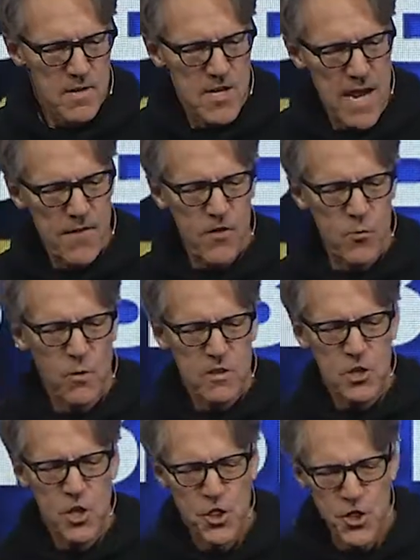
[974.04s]
David
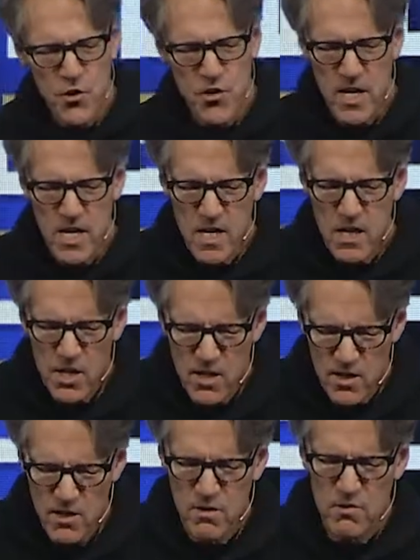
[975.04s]
was thirty
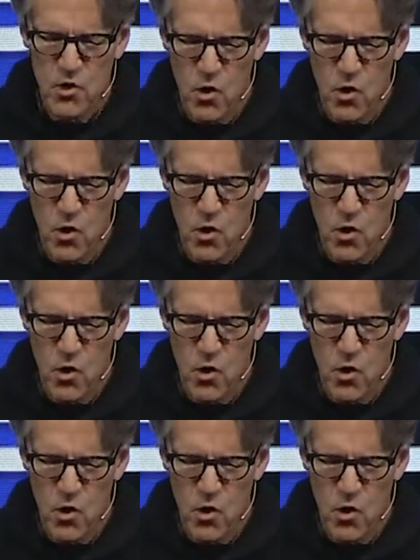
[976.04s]
years